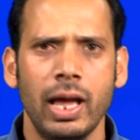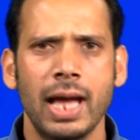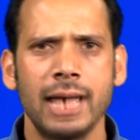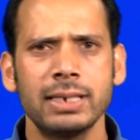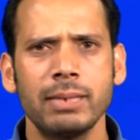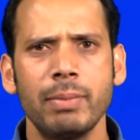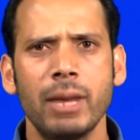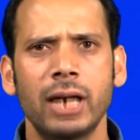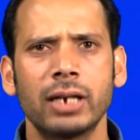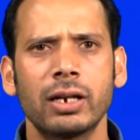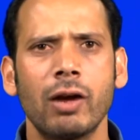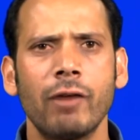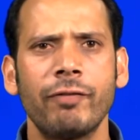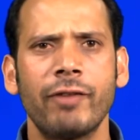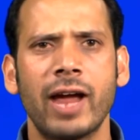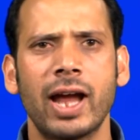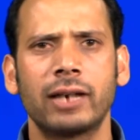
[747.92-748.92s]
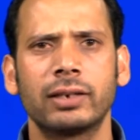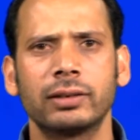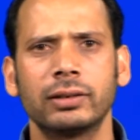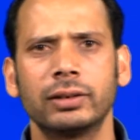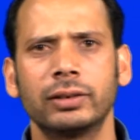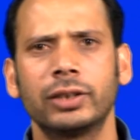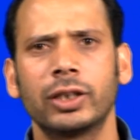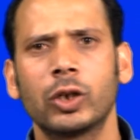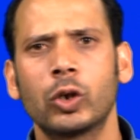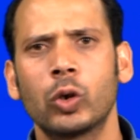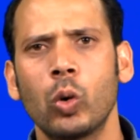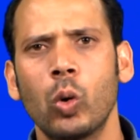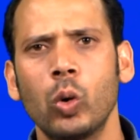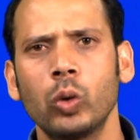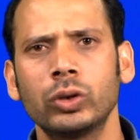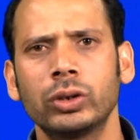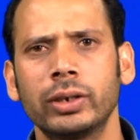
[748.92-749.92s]
As a matter of fact, the
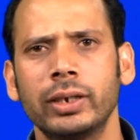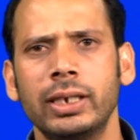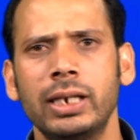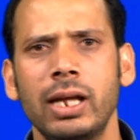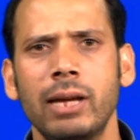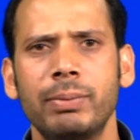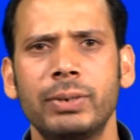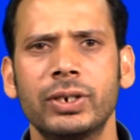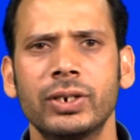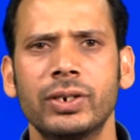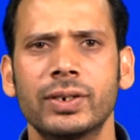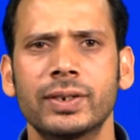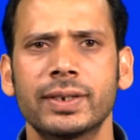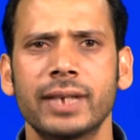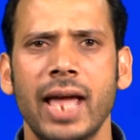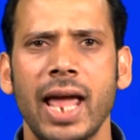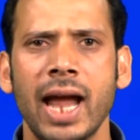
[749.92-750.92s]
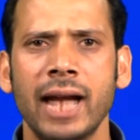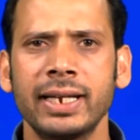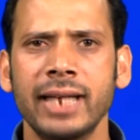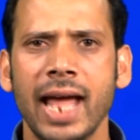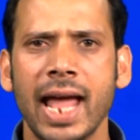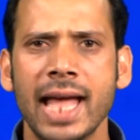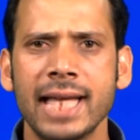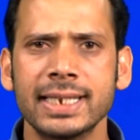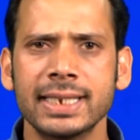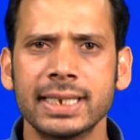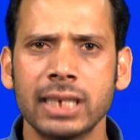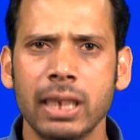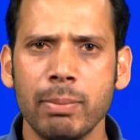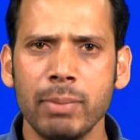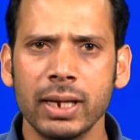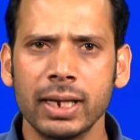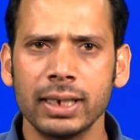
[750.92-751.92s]
growth inhibitors act as
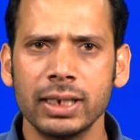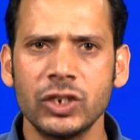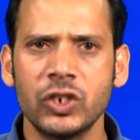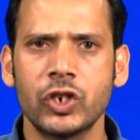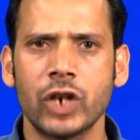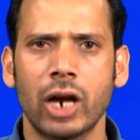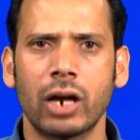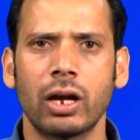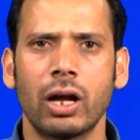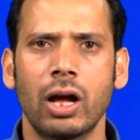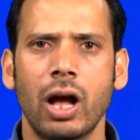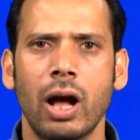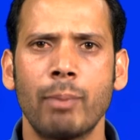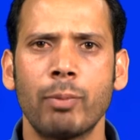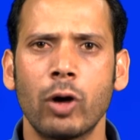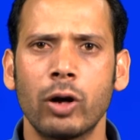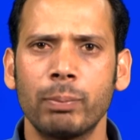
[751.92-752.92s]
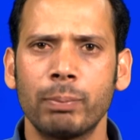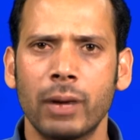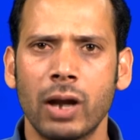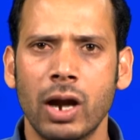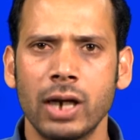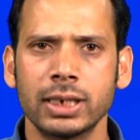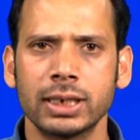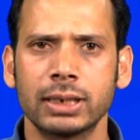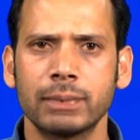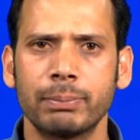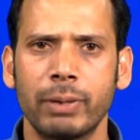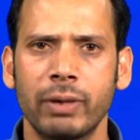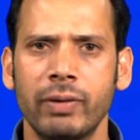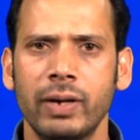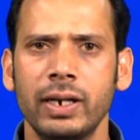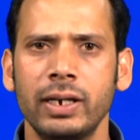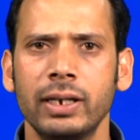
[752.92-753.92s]
chemical check upon plants
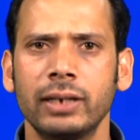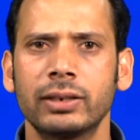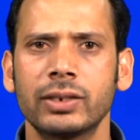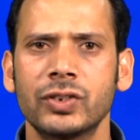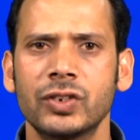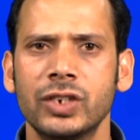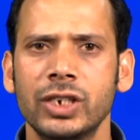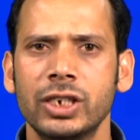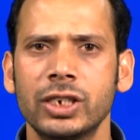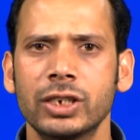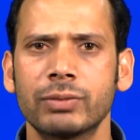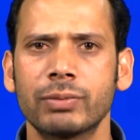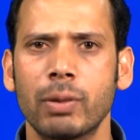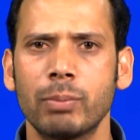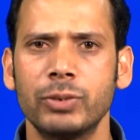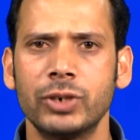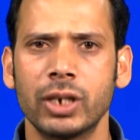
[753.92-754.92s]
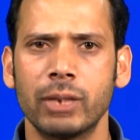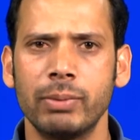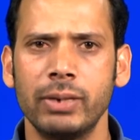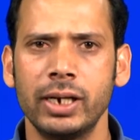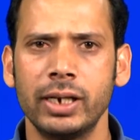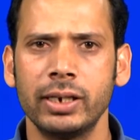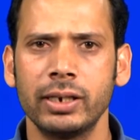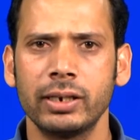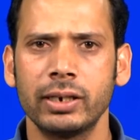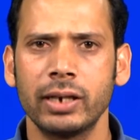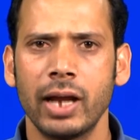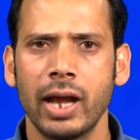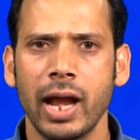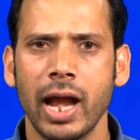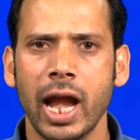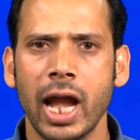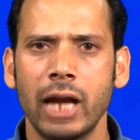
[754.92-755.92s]
preventing the seeds from germinating
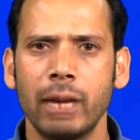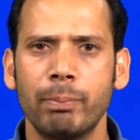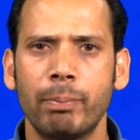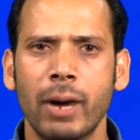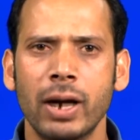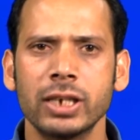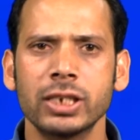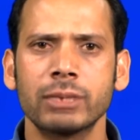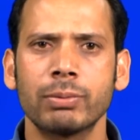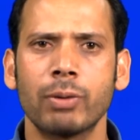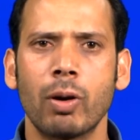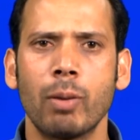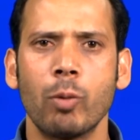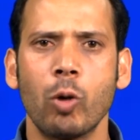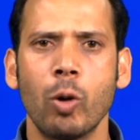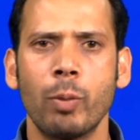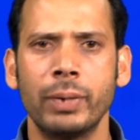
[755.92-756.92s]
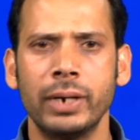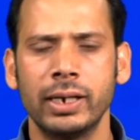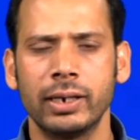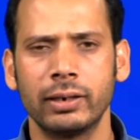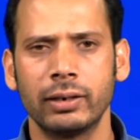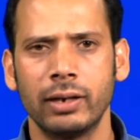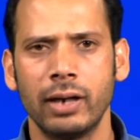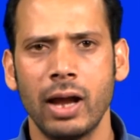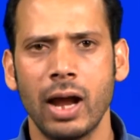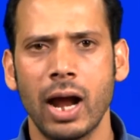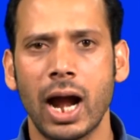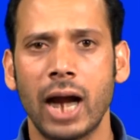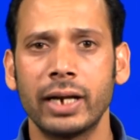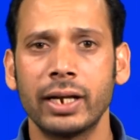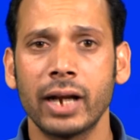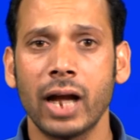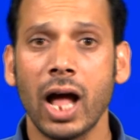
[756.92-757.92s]
and buds from opening
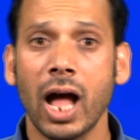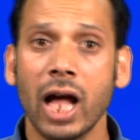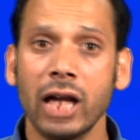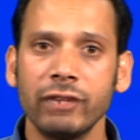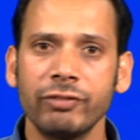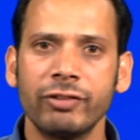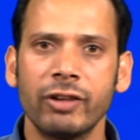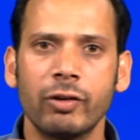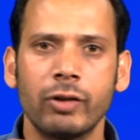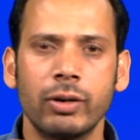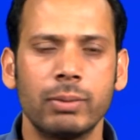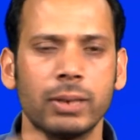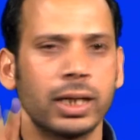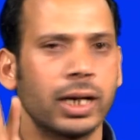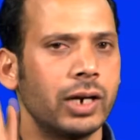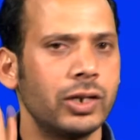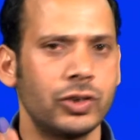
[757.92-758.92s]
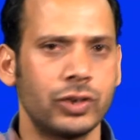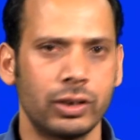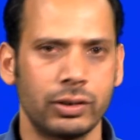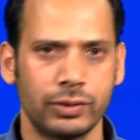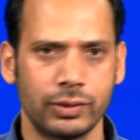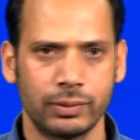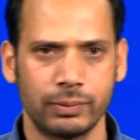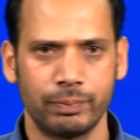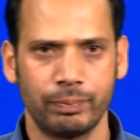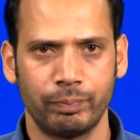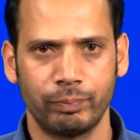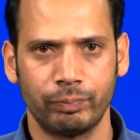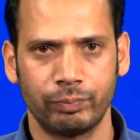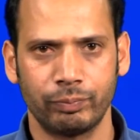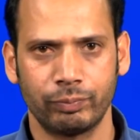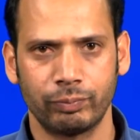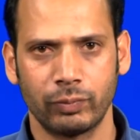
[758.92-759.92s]
under unfavorable conditions.
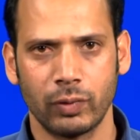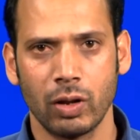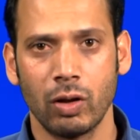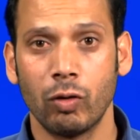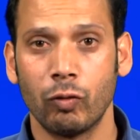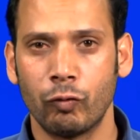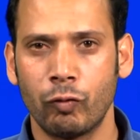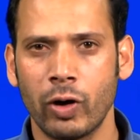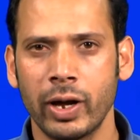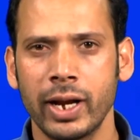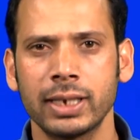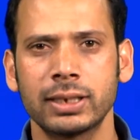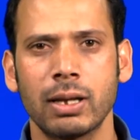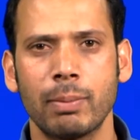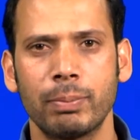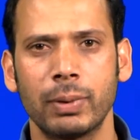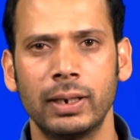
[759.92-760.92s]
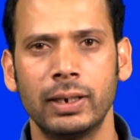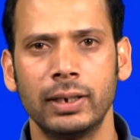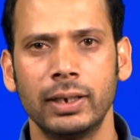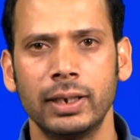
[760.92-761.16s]
For example,